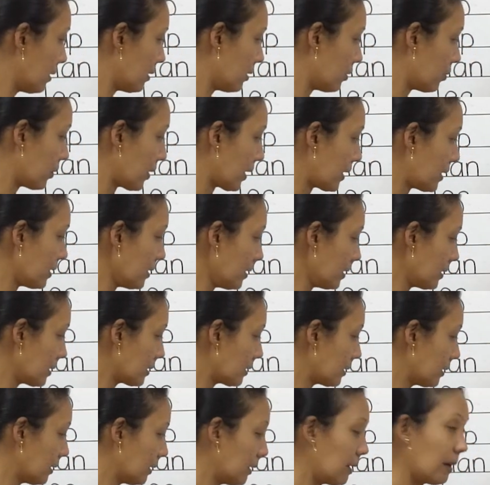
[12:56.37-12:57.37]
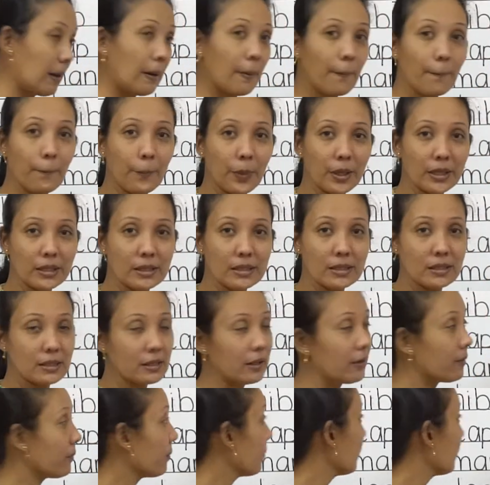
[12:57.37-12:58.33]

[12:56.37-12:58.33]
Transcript: Rice, pencil.